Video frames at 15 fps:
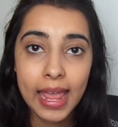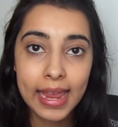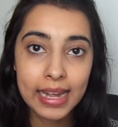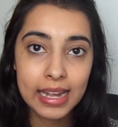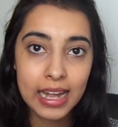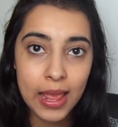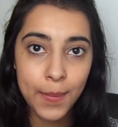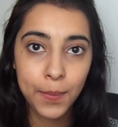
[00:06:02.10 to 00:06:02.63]
a
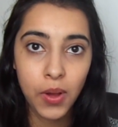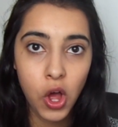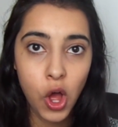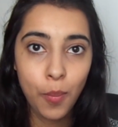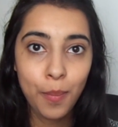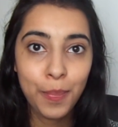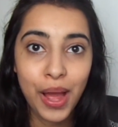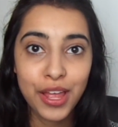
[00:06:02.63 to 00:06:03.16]
lip
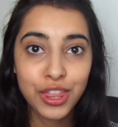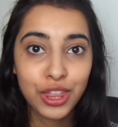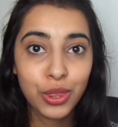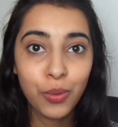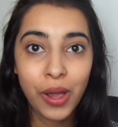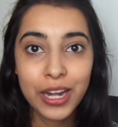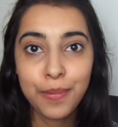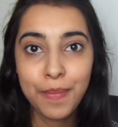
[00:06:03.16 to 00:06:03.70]
balm, but I
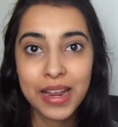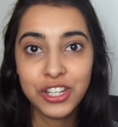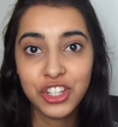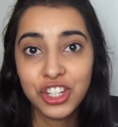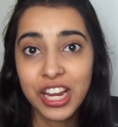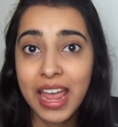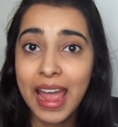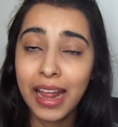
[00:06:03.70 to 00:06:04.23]
thought I'd
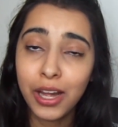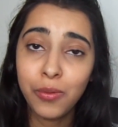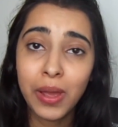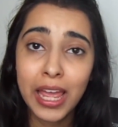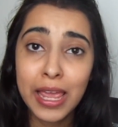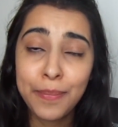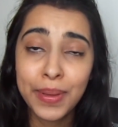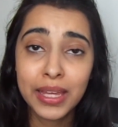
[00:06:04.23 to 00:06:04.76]
mention it
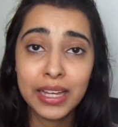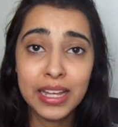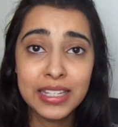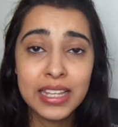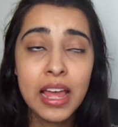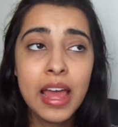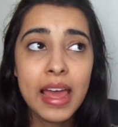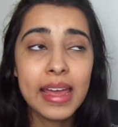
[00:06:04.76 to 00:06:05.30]
anyway
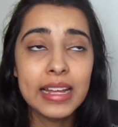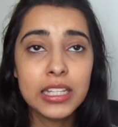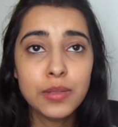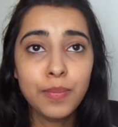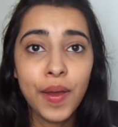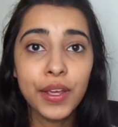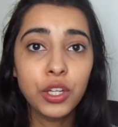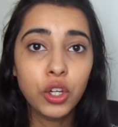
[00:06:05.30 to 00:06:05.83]
because it's
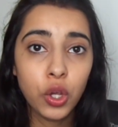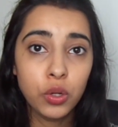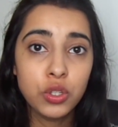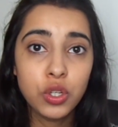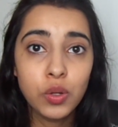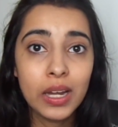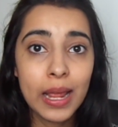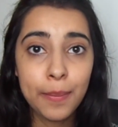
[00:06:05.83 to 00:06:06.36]
my
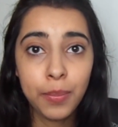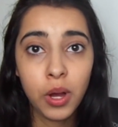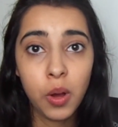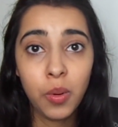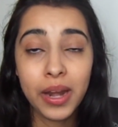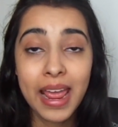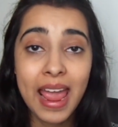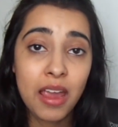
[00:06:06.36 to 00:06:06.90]
go-to lip
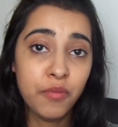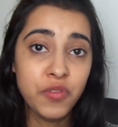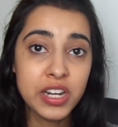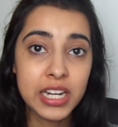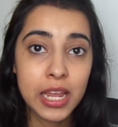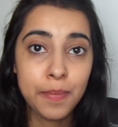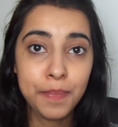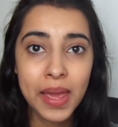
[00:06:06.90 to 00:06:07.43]
balm on an
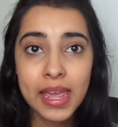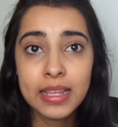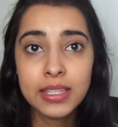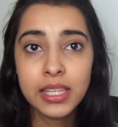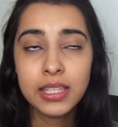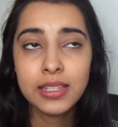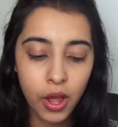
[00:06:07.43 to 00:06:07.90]
everyday basis.